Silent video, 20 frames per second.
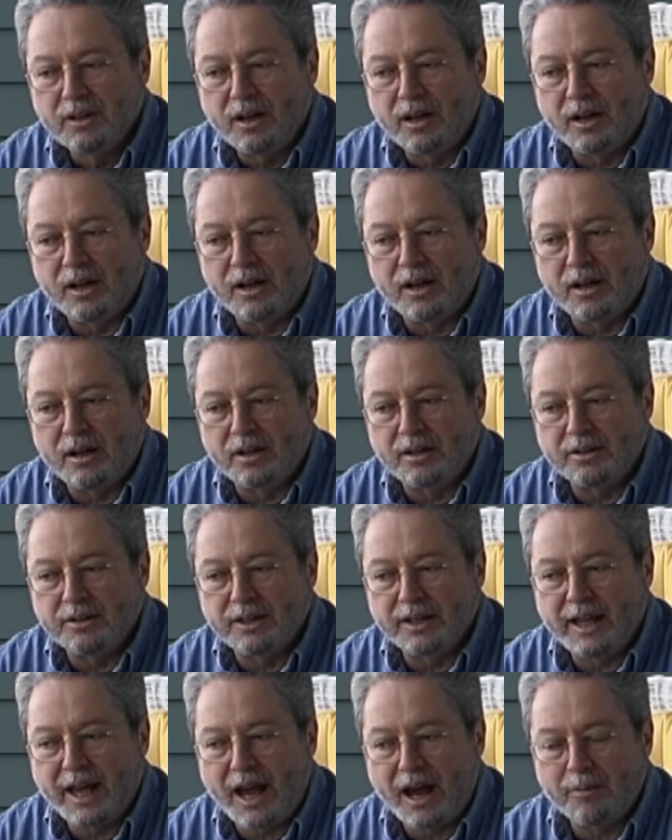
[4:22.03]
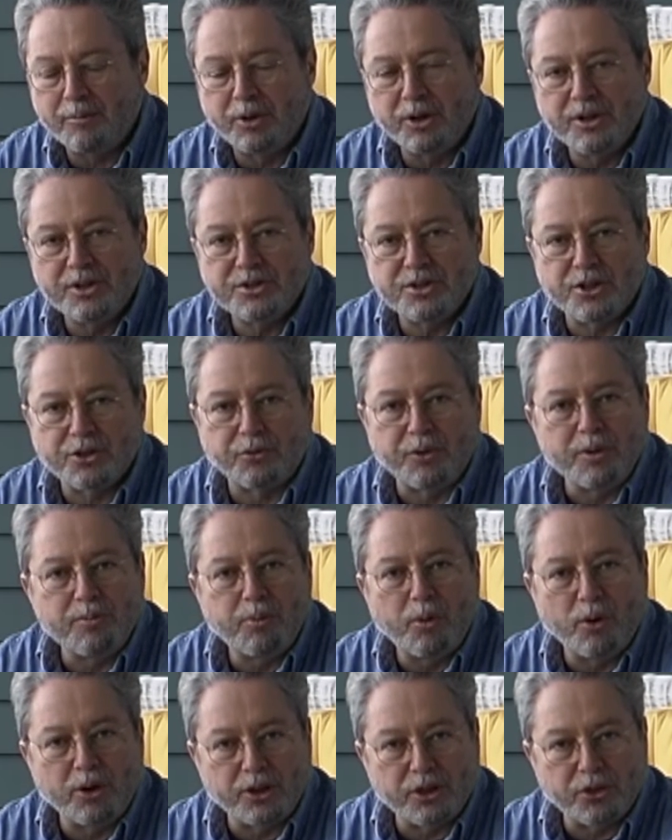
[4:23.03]
Uh, the camera is a
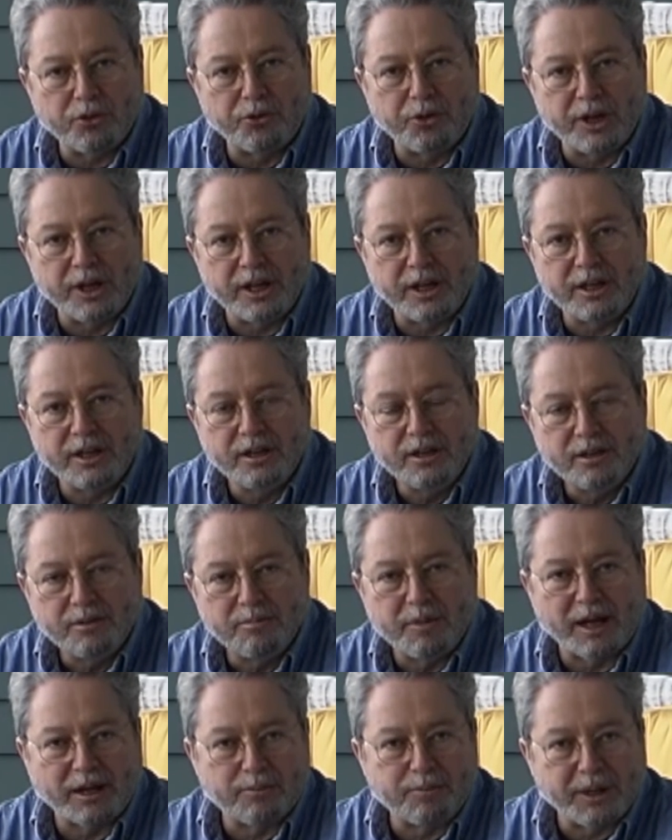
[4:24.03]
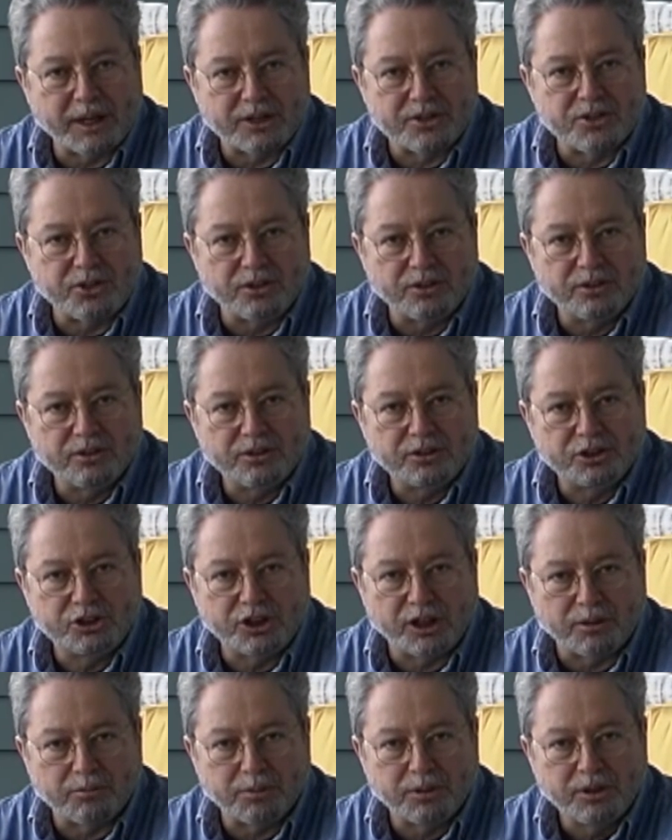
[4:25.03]
3.3 megapixel
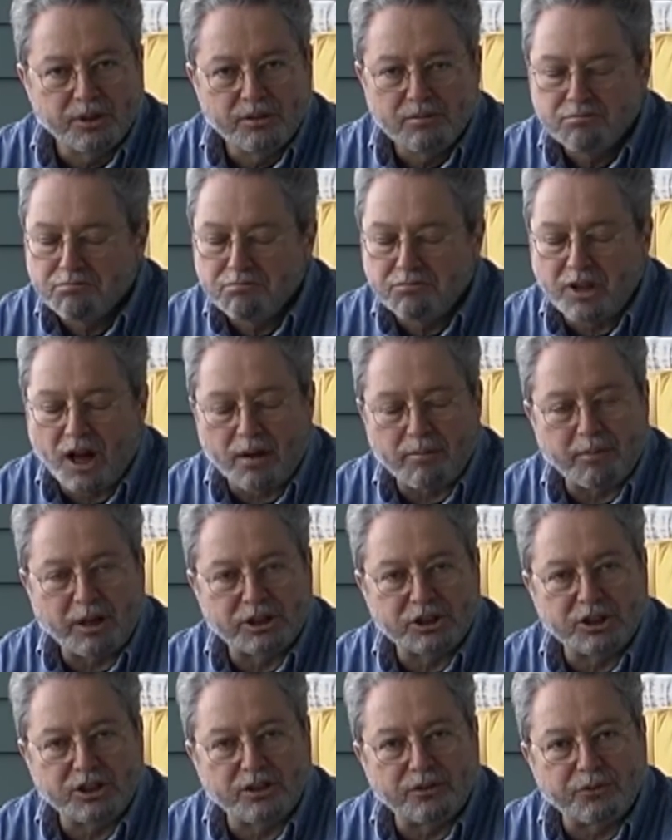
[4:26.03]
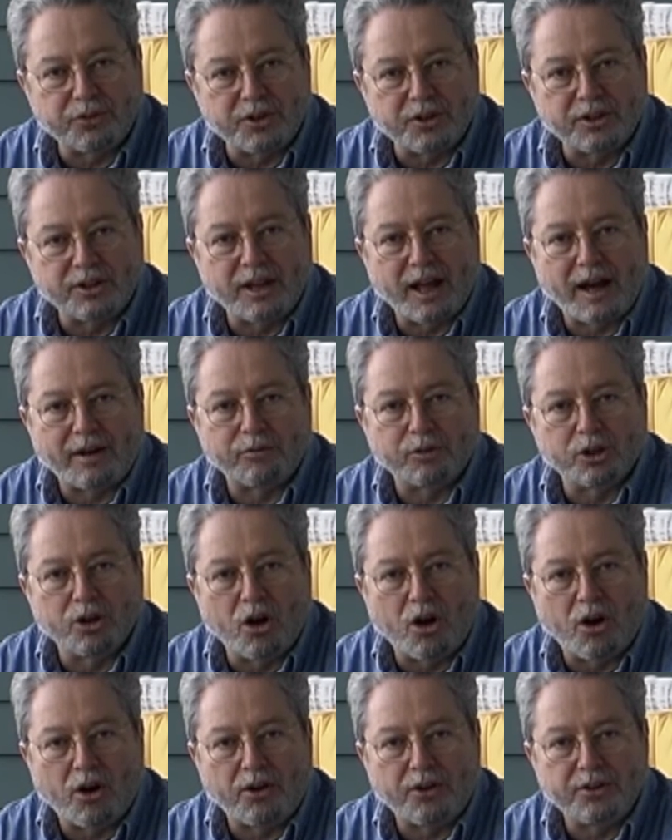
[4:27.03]
chip, not much different in that
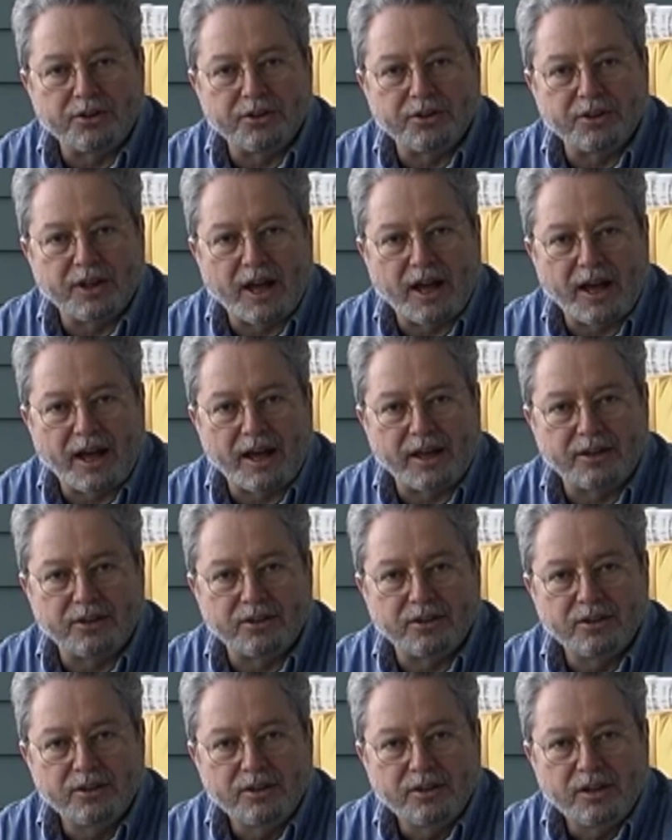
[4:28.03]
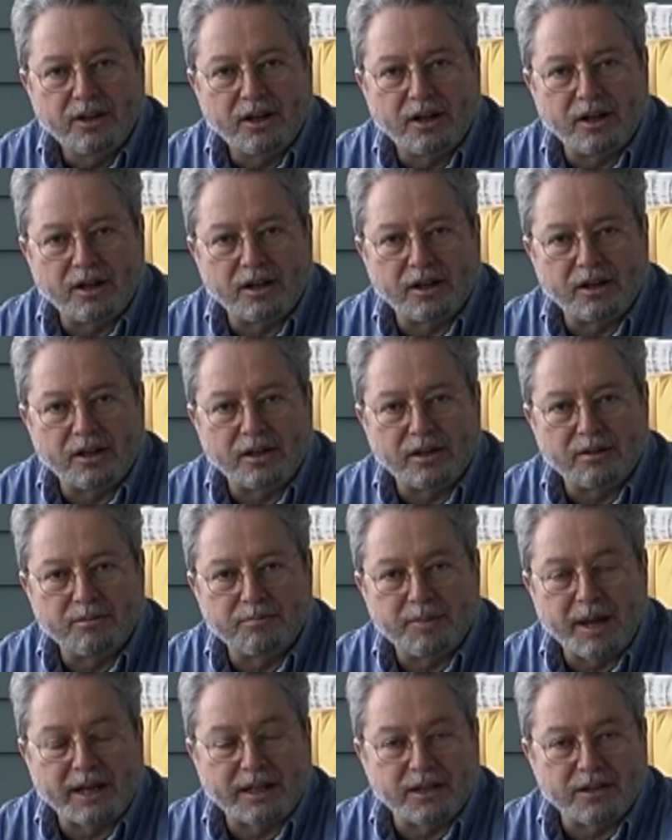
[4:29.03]
regard than uh,
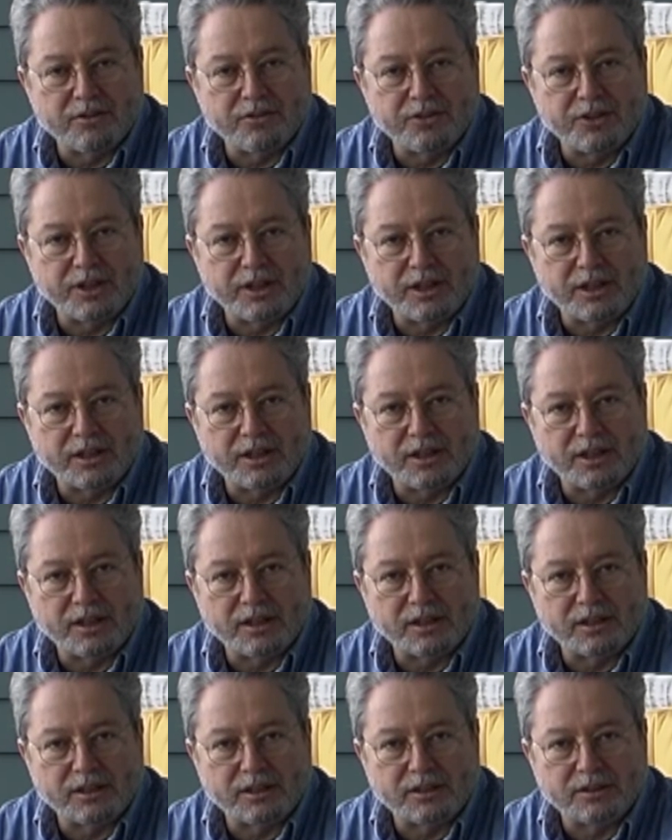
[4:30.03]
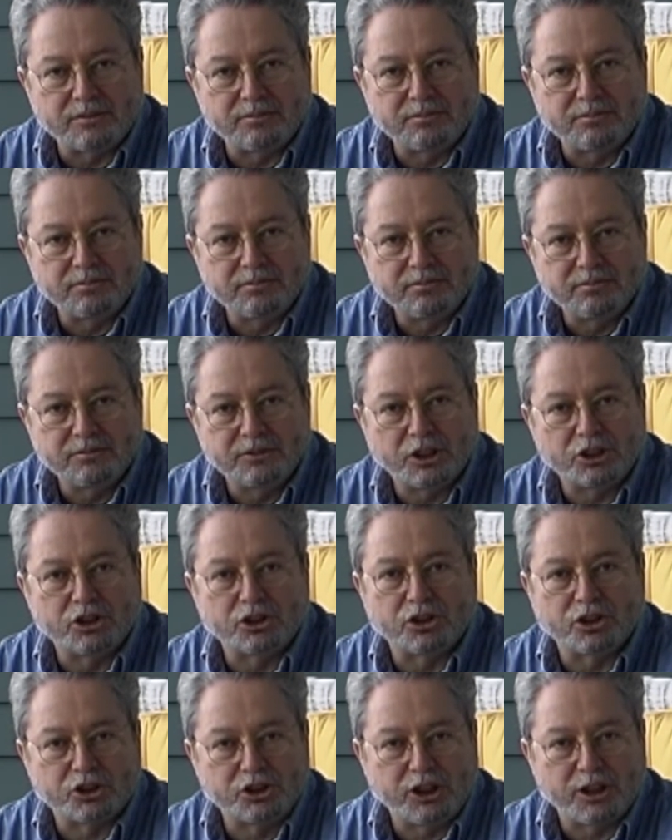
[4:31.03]
many of the um,
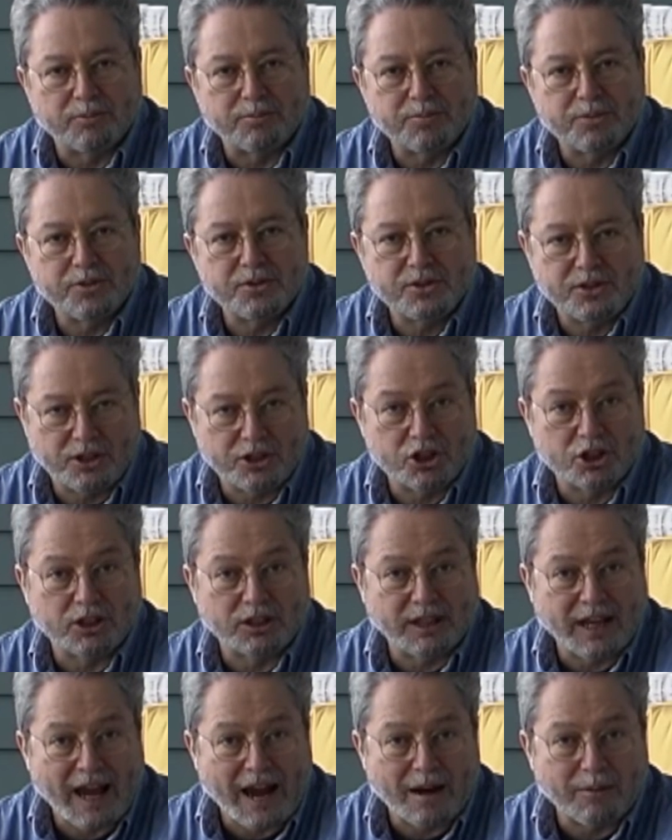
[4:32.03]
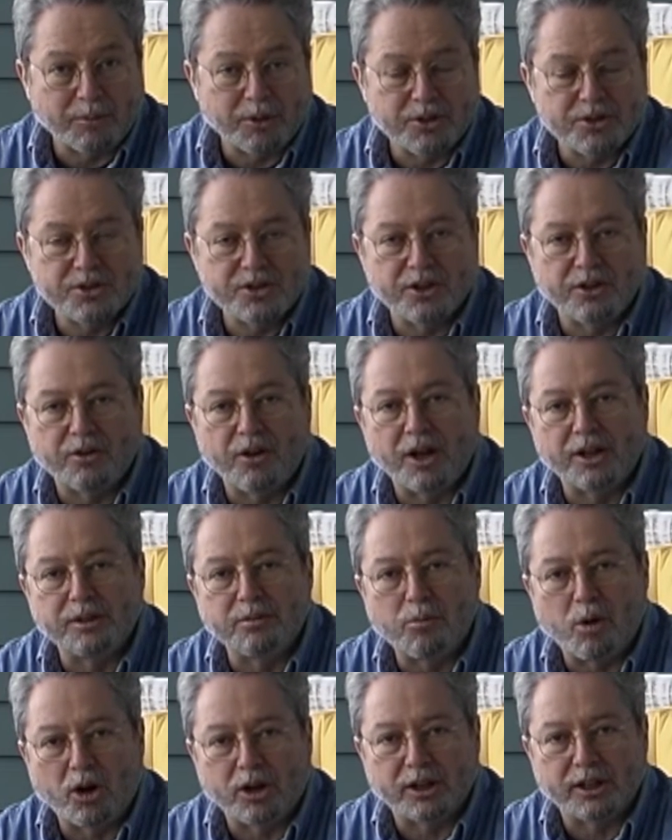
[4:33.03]
digital chips, digital cameras that are on
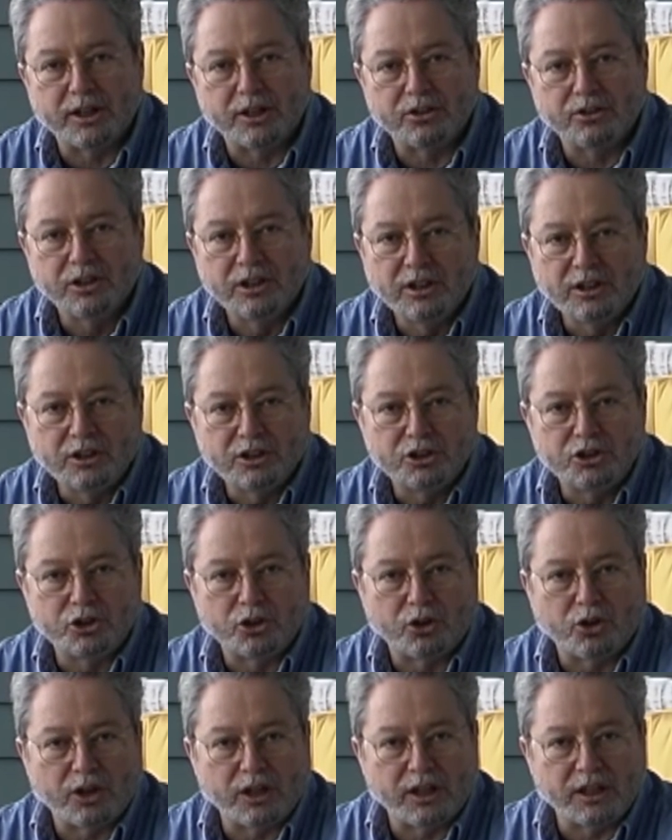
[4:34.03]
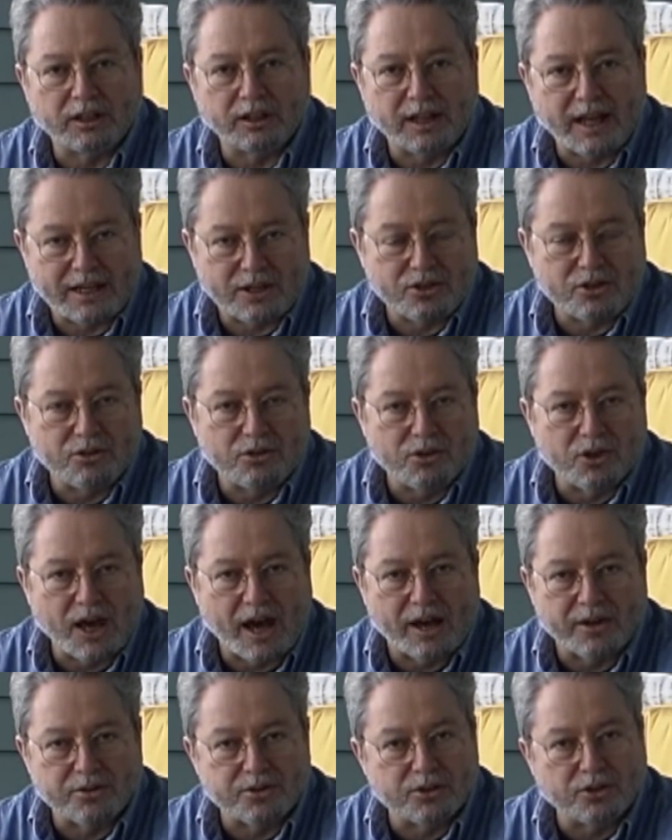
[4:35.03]
the market during late
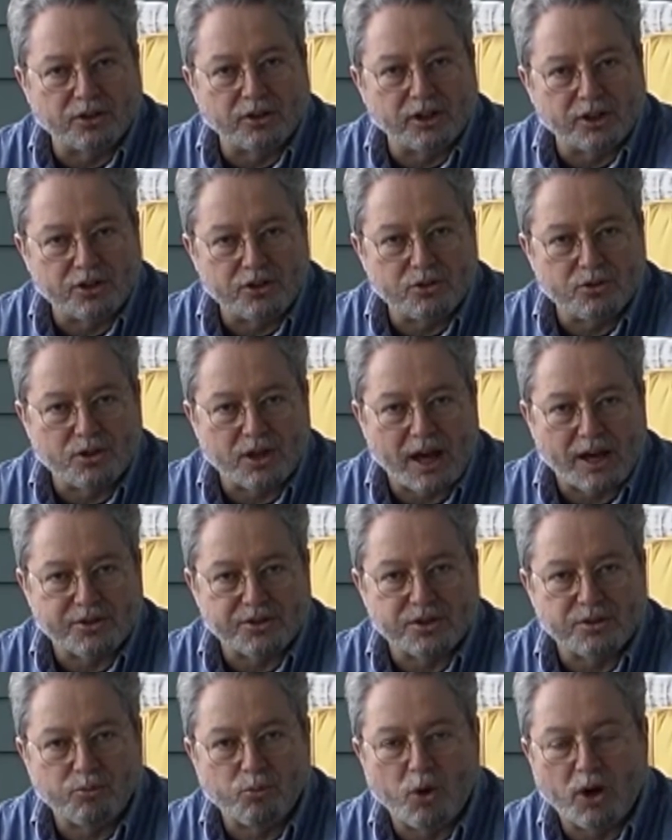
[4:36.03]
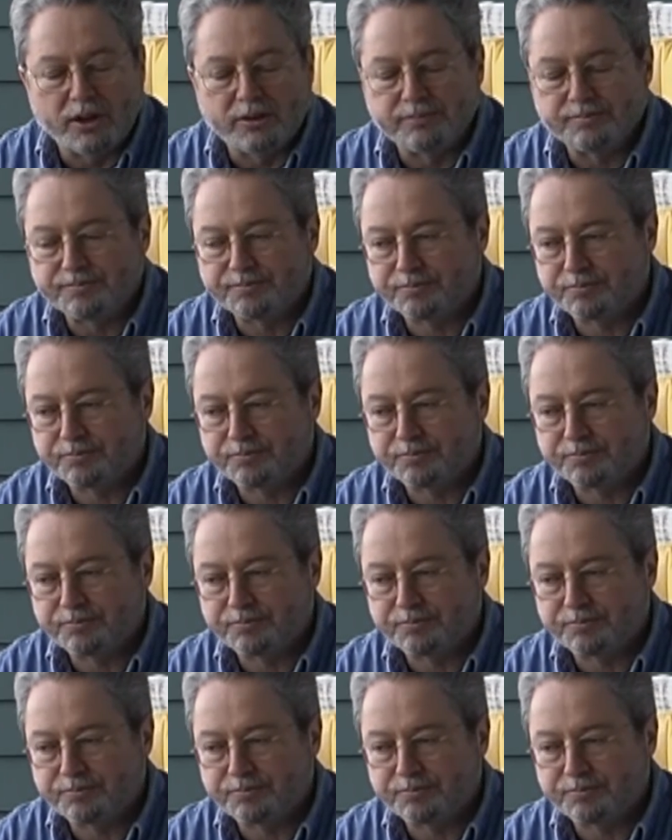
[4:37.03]
2000, early 2001.